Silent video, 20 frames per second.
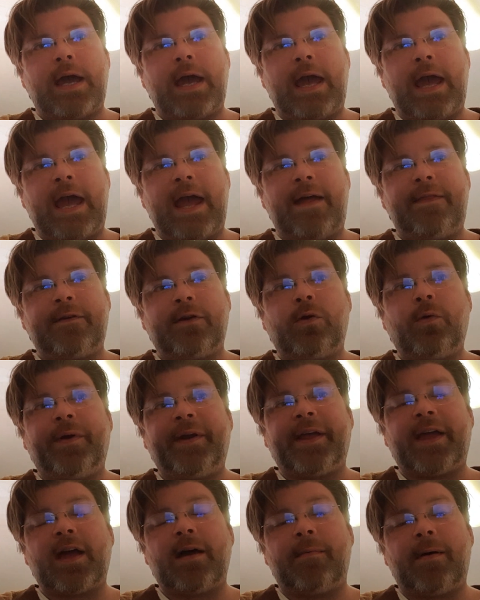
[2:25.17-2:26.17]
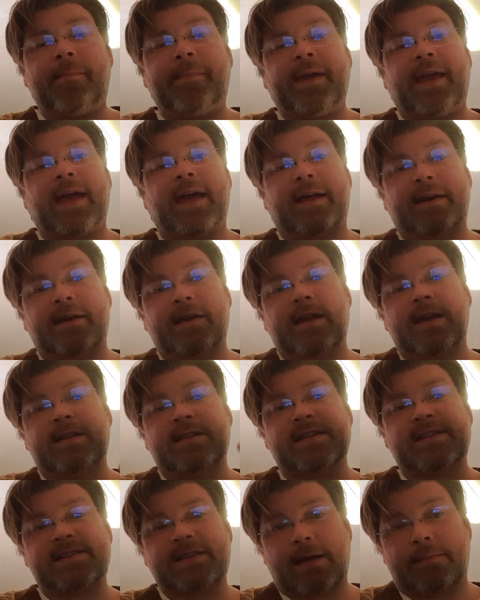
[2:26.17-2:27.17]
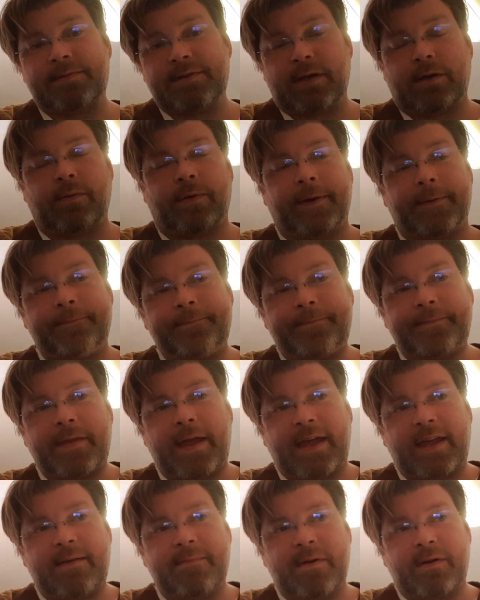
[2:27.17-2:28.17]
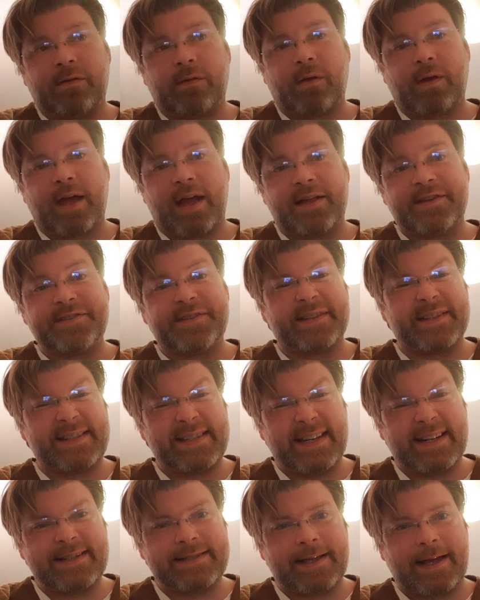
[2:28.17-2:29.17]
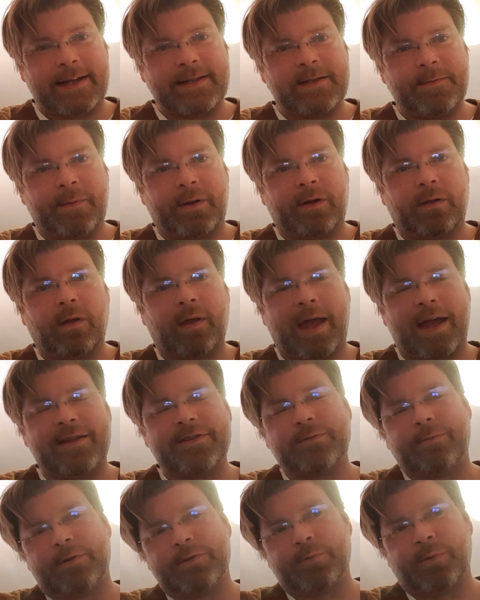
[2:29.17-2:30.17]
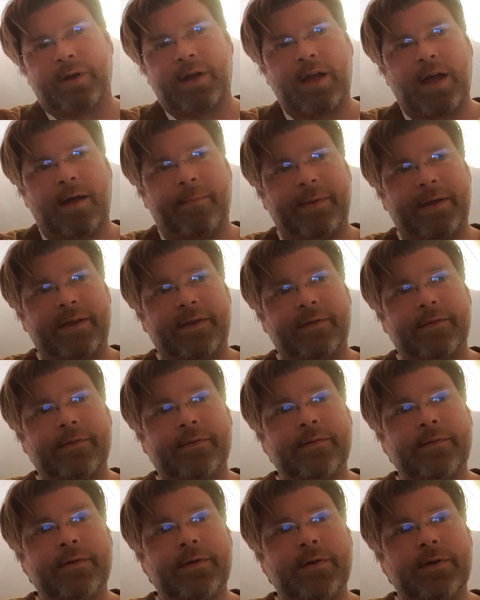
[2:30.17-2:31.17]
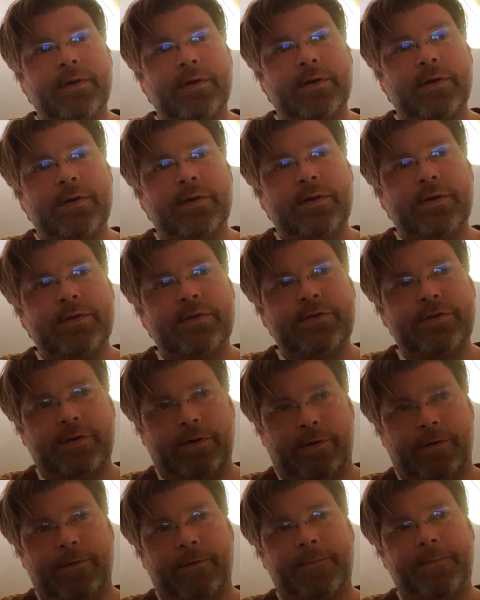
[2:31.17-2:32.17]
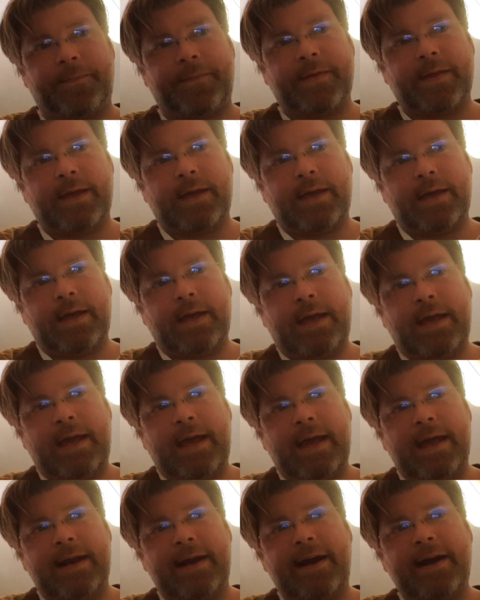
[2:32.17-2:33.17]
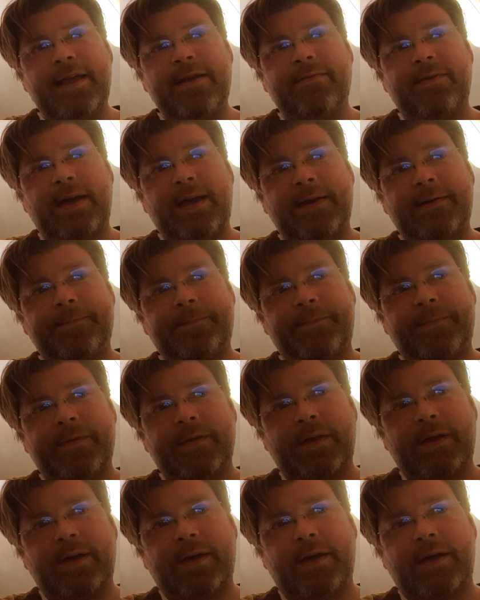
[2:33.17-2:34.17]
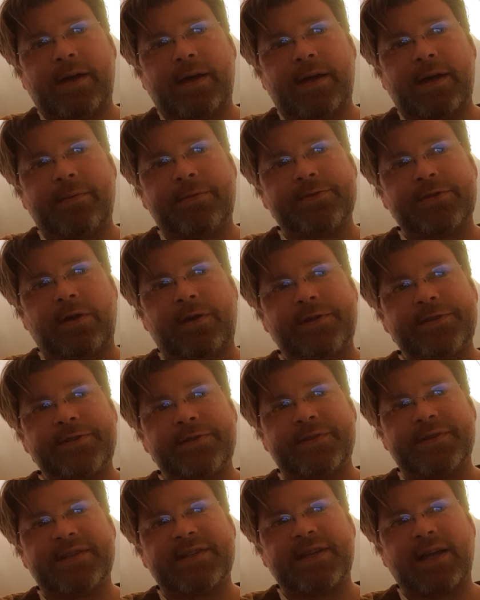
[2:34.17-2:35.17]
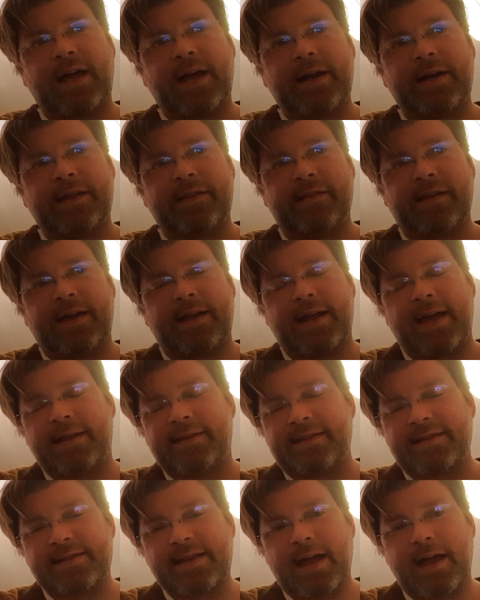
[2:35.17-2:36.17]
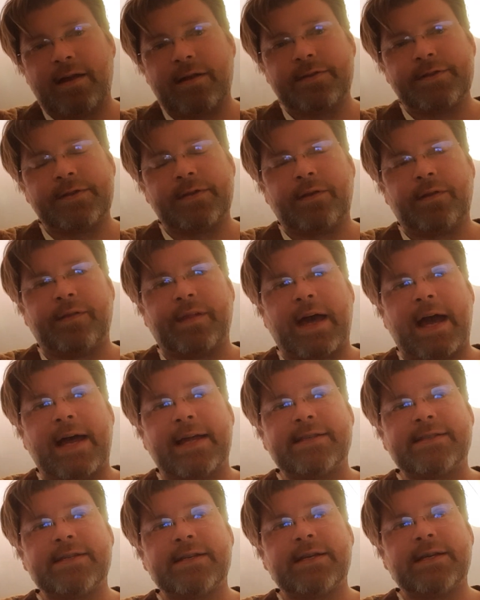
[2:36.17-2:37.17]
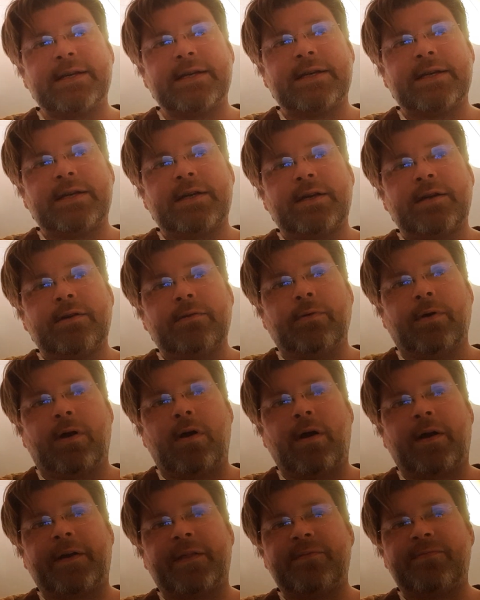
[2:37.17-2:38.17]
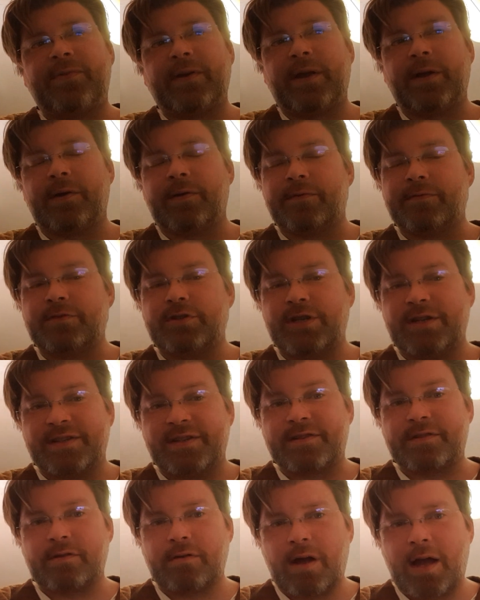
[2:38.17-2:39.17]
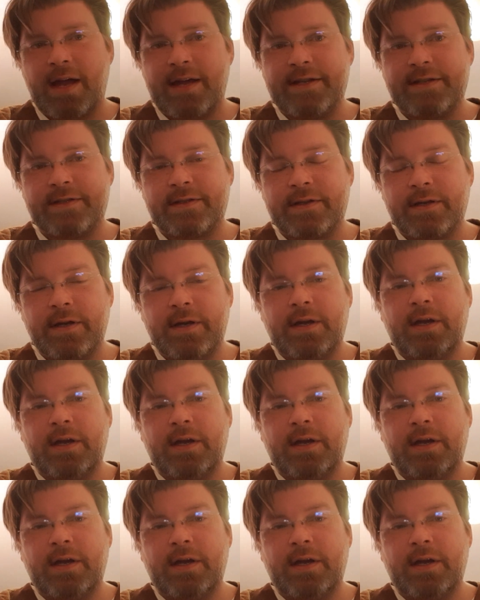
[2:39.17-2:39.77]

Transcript: And they're going to come up again in the subsequent Ecumenical Council, the 6th Ecumenical Council, which we're coming to. In any event, it was also decided then at this council that regarding the figure of Jesus Christ,